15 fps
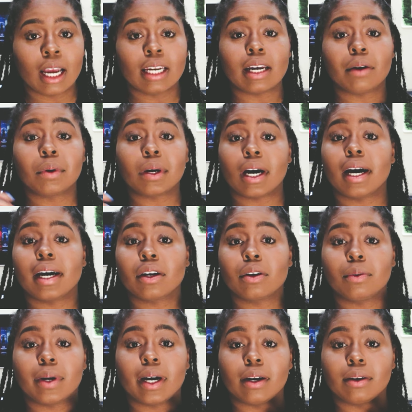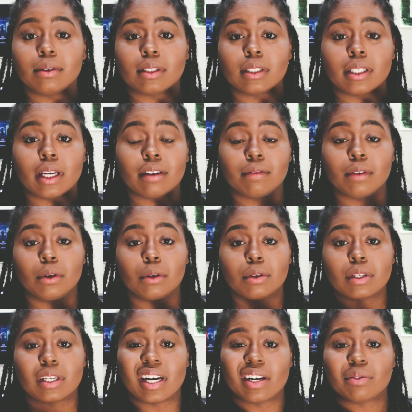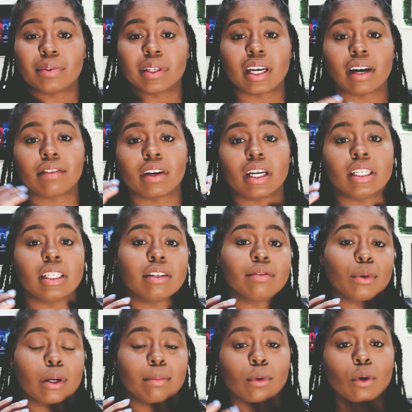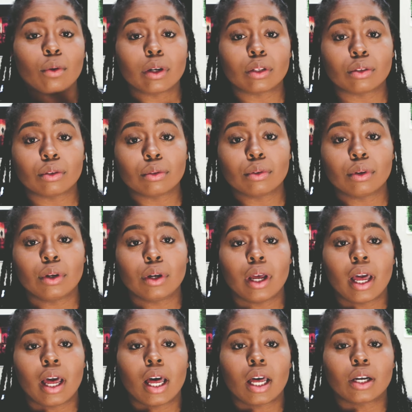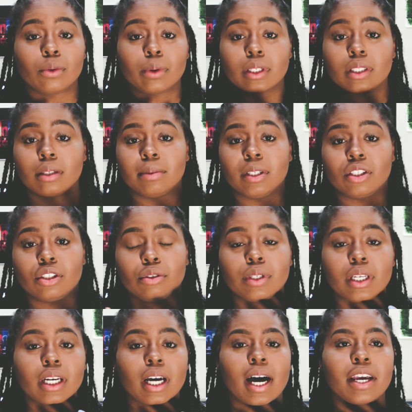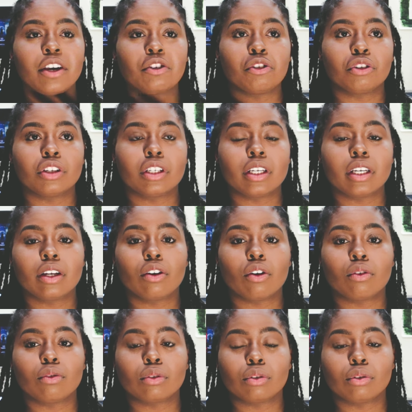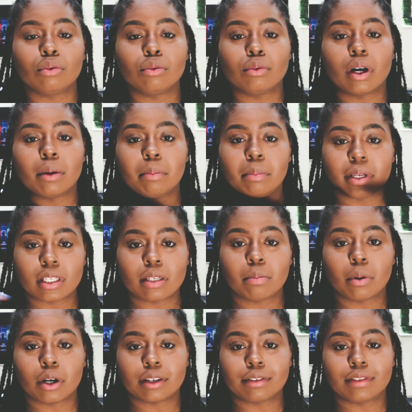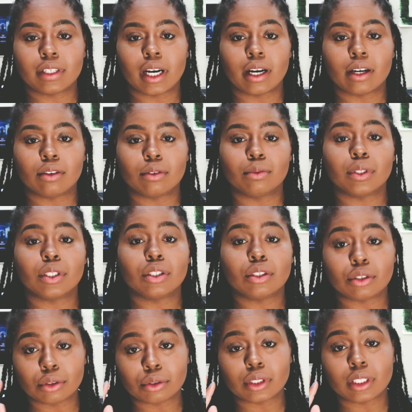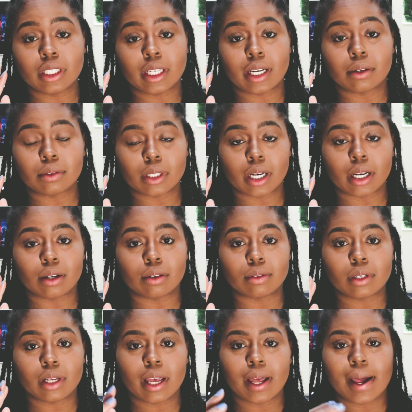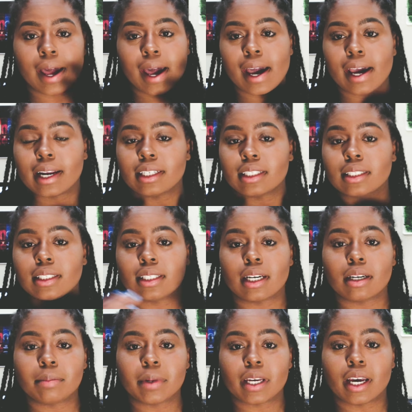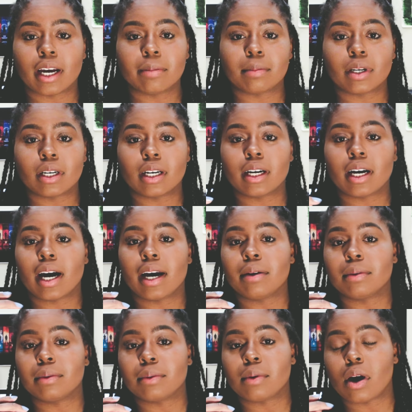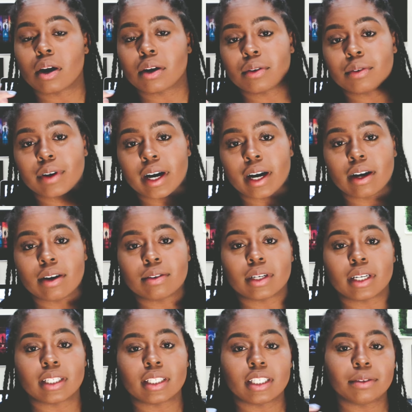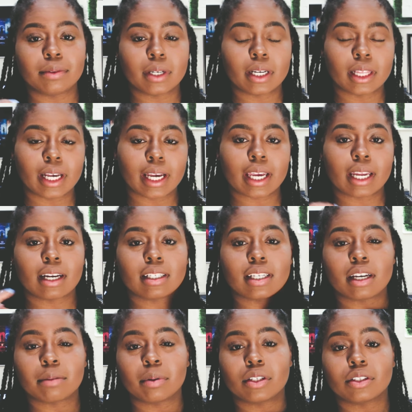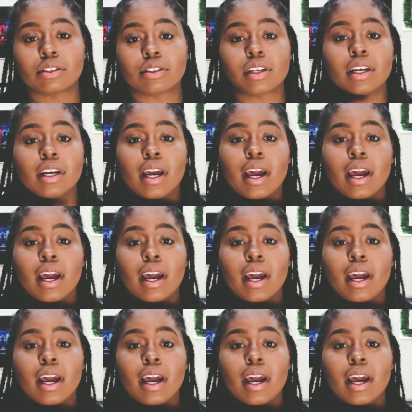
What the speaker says: Now when I go out to take photos and I don't really have an idea of what I'm going to be shooting, I usually go to a busy part of town, which is usually downtown, and I just set up my camera, I walk around, I see what I like, and I take pictures.